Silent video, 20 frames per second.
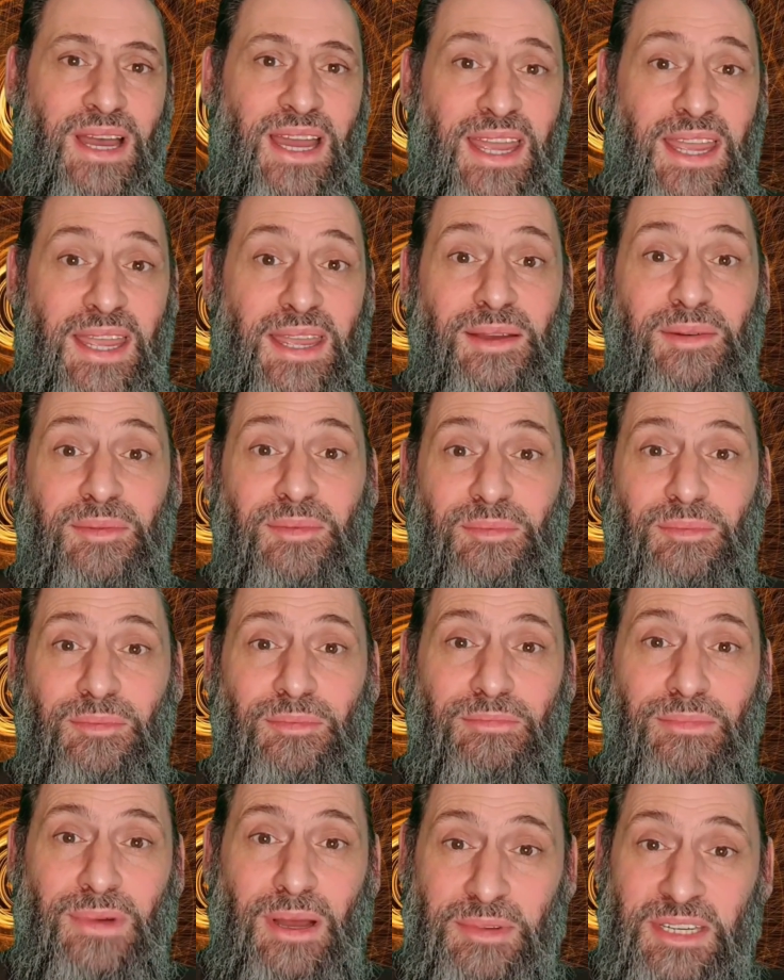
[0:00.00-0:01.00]
my
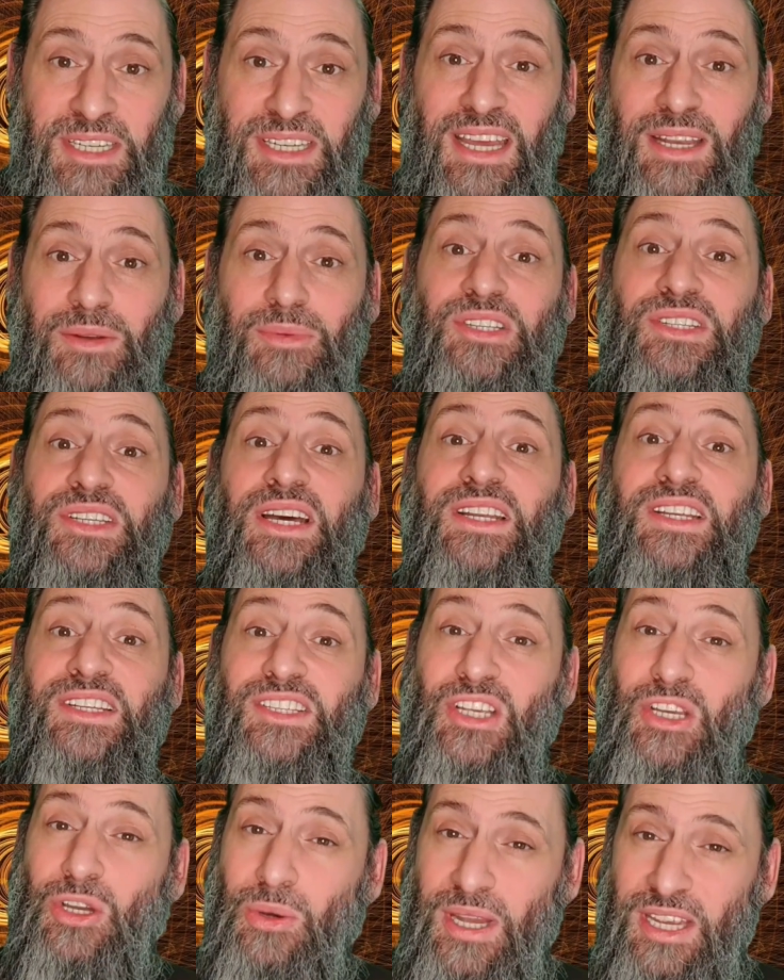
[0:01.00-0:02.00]
mum and dad were
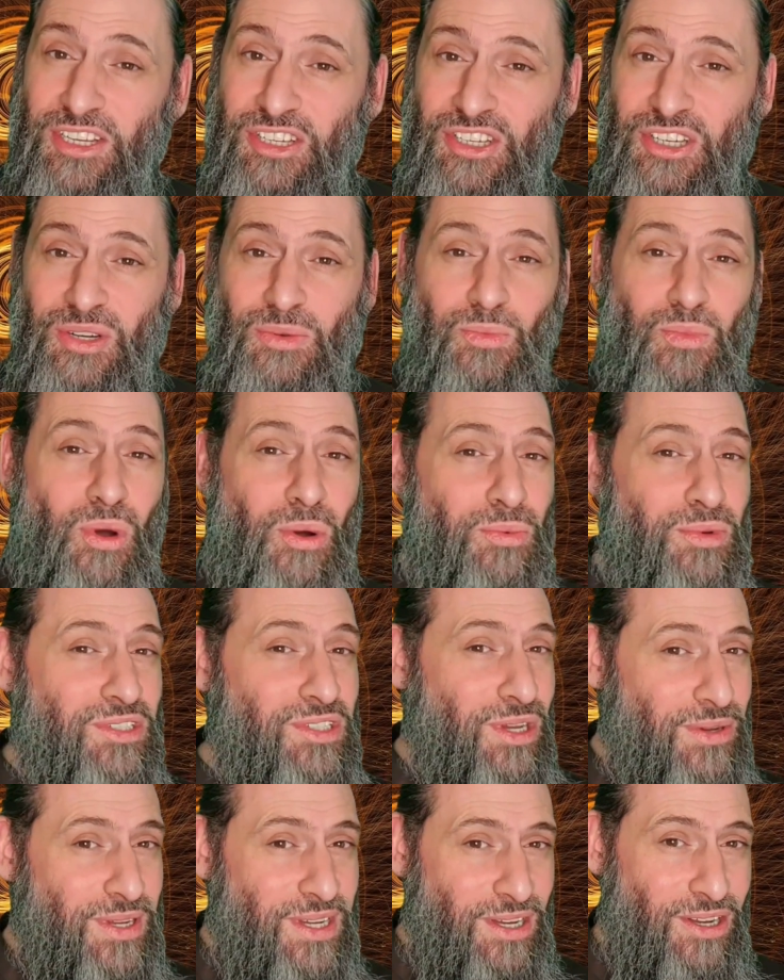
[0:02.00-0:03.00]
starting to question what
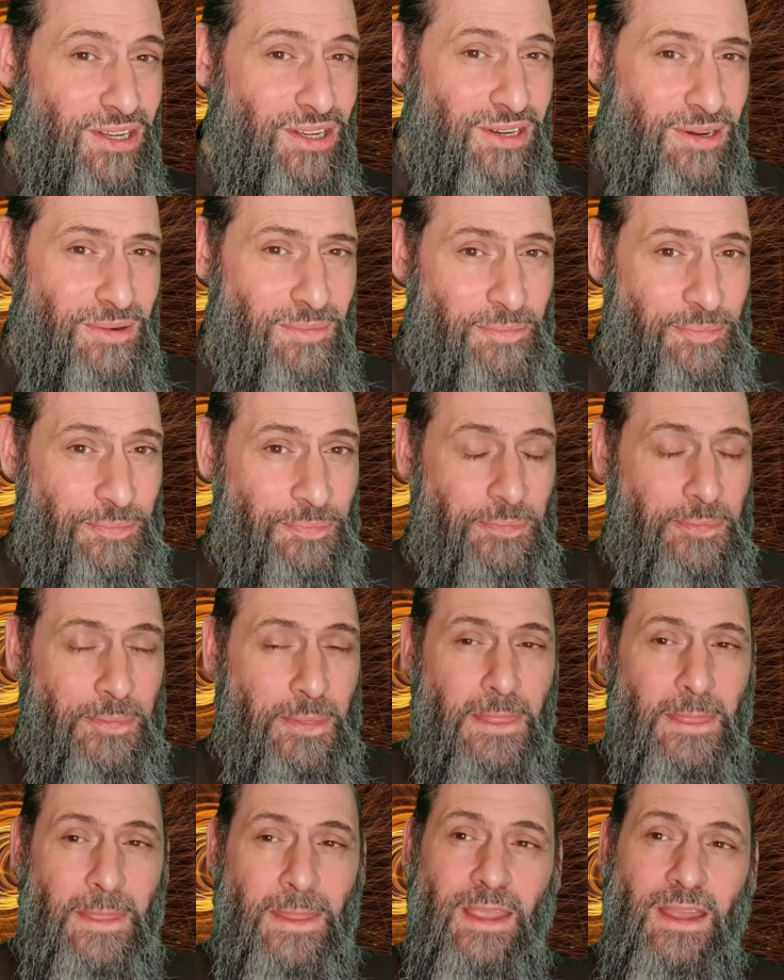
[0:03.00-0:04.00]
was going on.
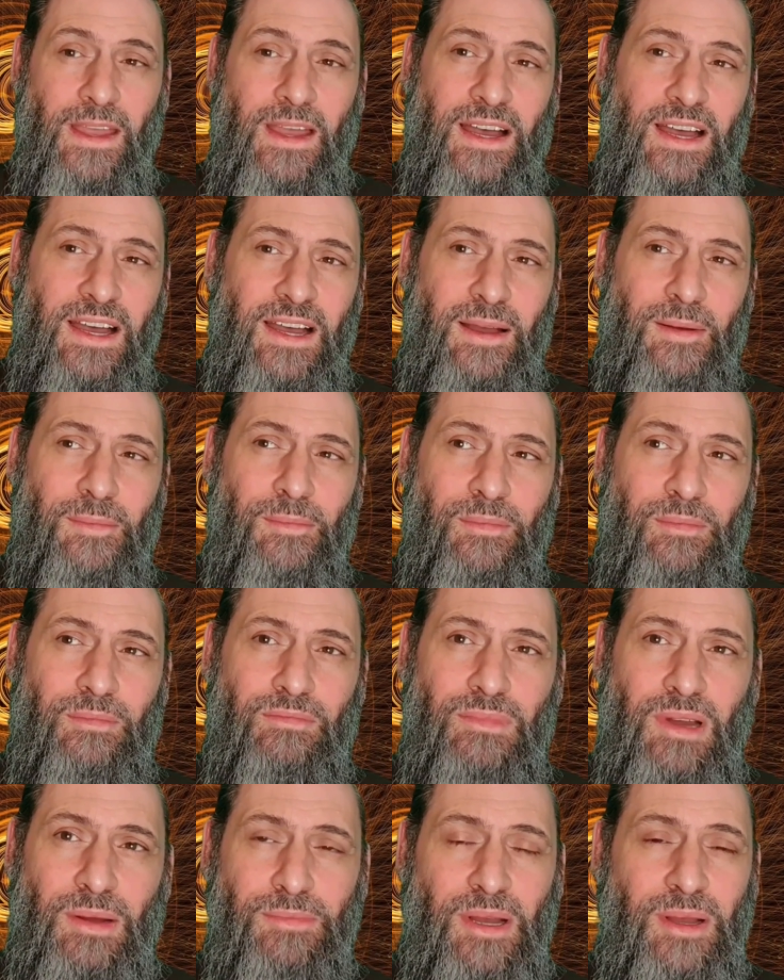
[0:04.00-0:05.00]

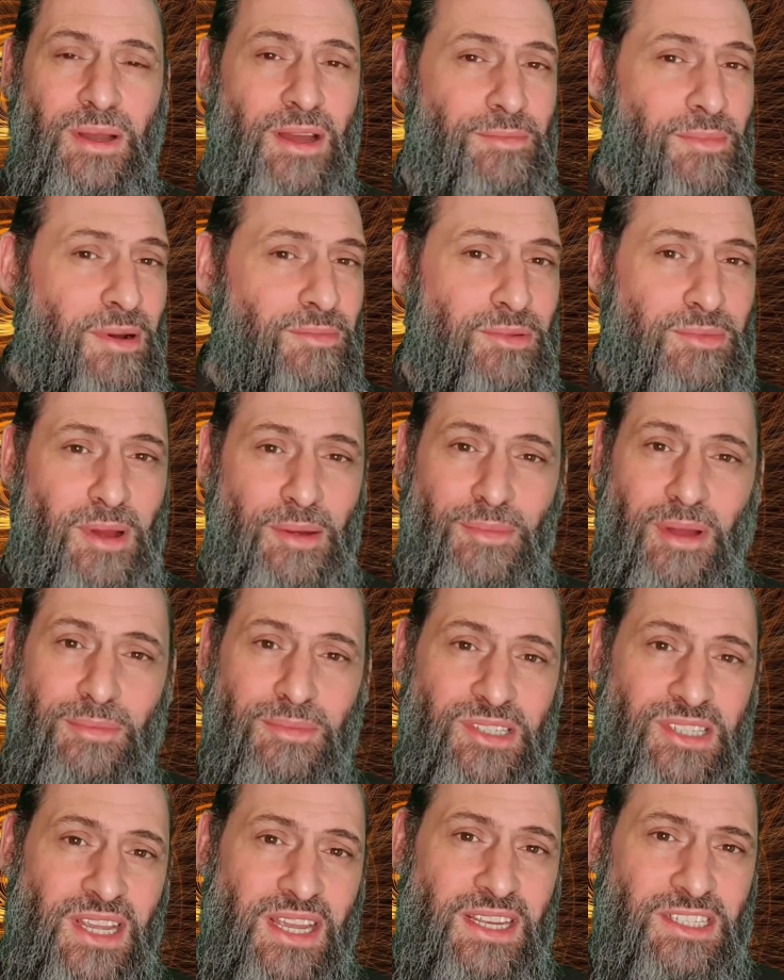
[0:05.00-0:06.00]
I remember my
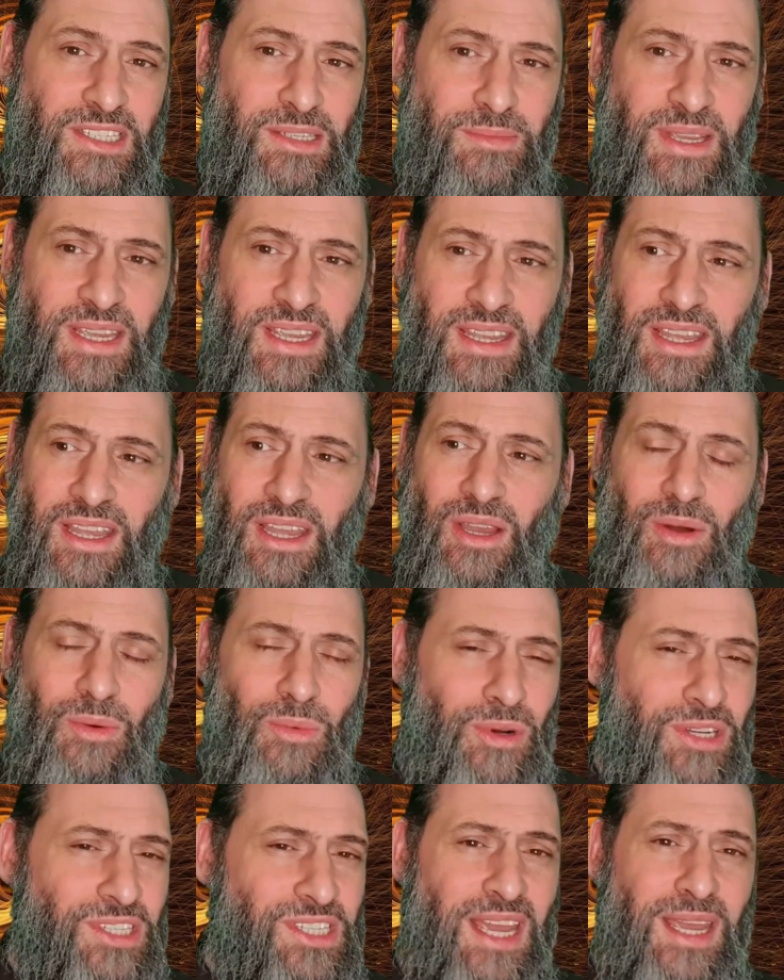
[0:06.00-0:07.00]
mum saying to me,
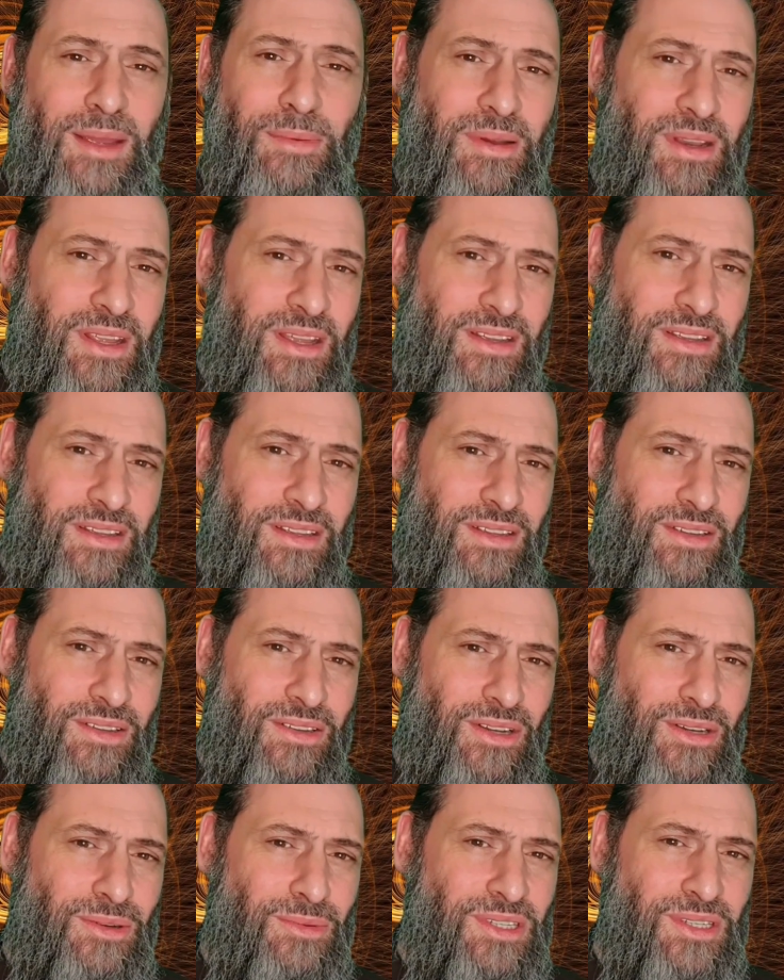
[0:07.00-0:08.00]
"What's happening?
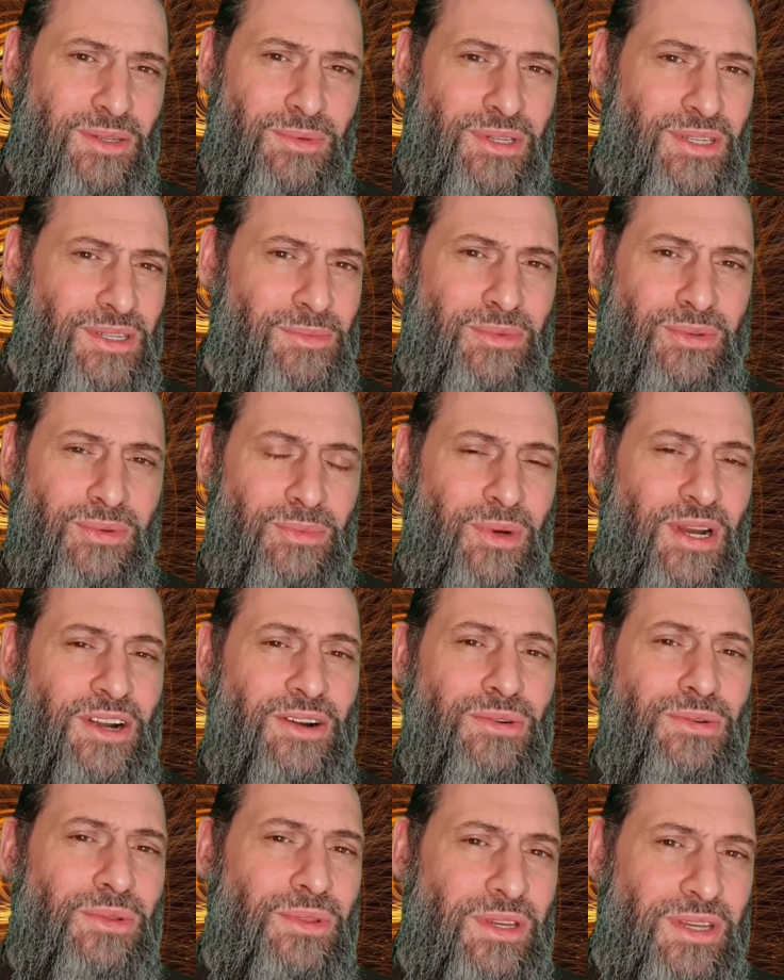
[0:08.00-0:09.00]
You know,
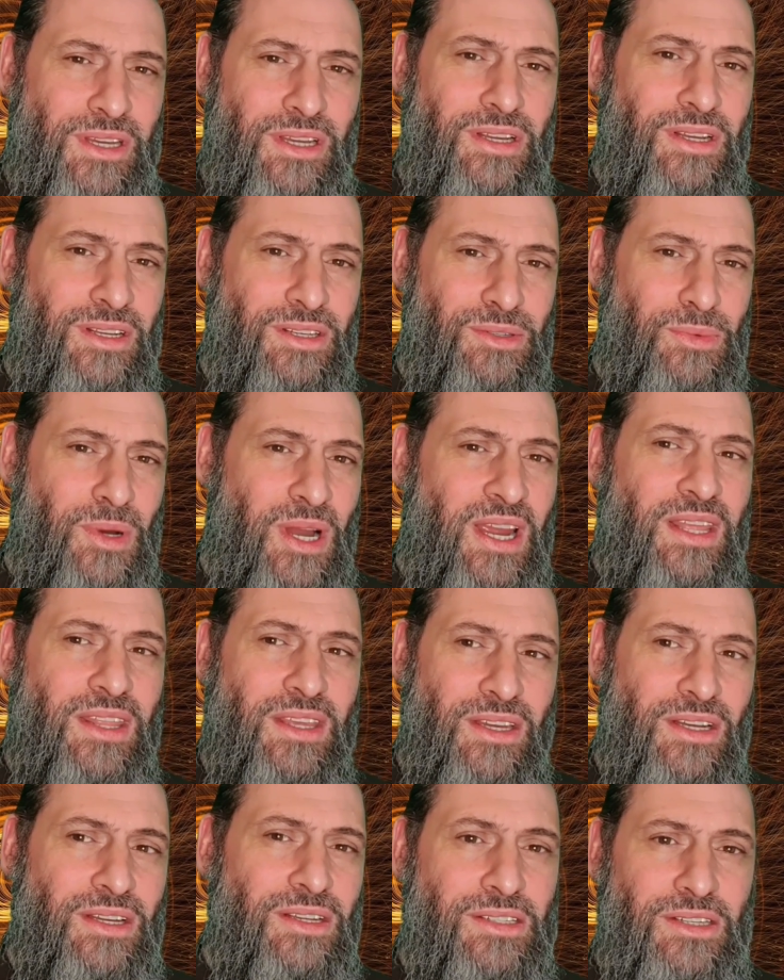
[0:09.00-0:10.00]
where are all the girls? Why
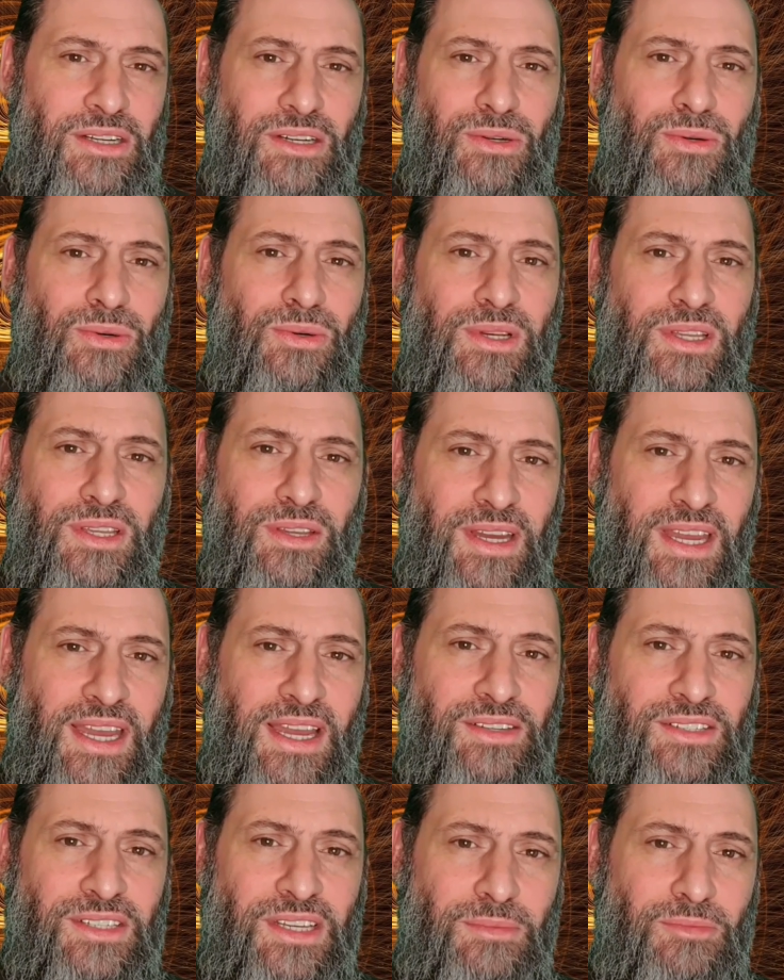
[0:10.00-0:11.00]
are the girls not calling your
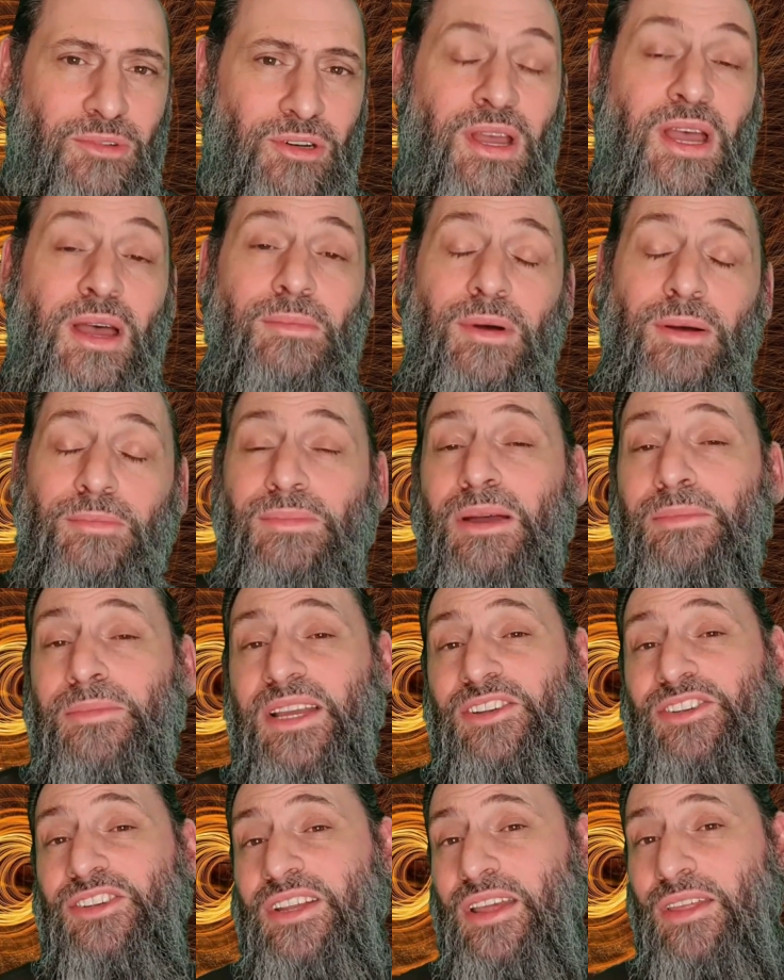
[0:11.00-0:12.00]
house anymore?" My
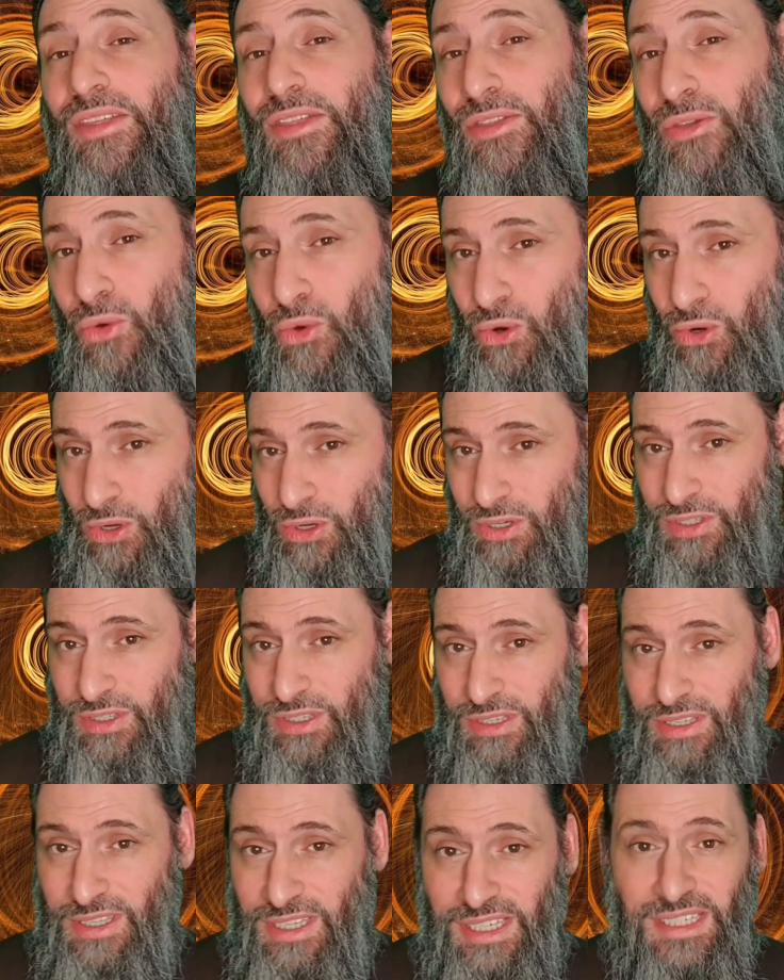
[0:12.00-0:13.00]
mum actually
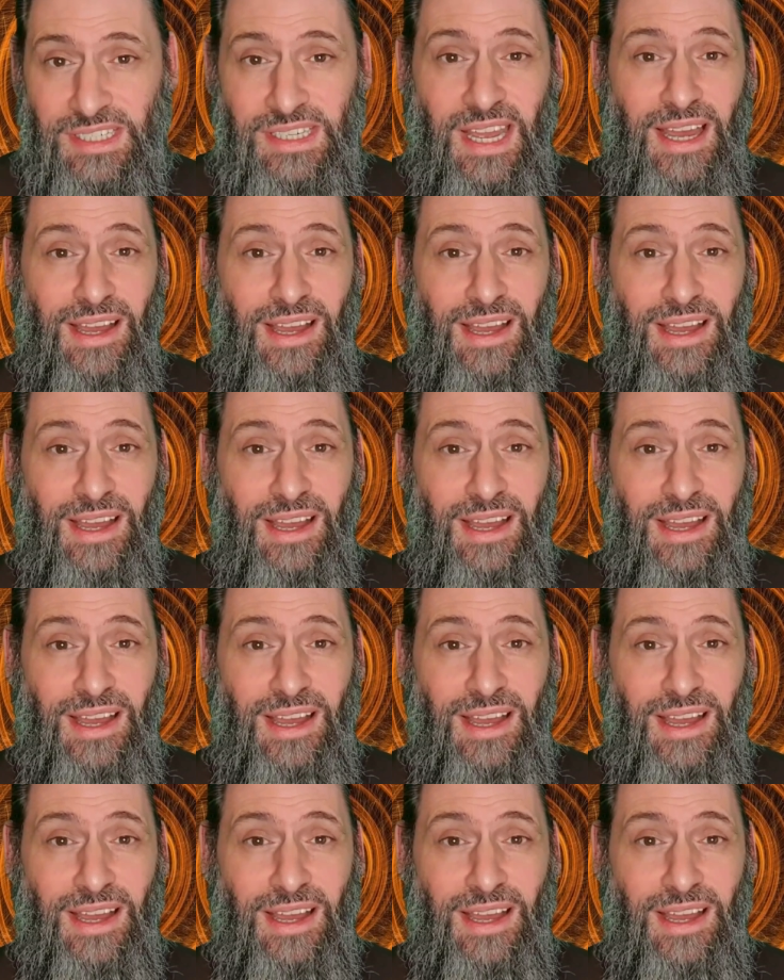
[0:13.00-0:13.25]
thought,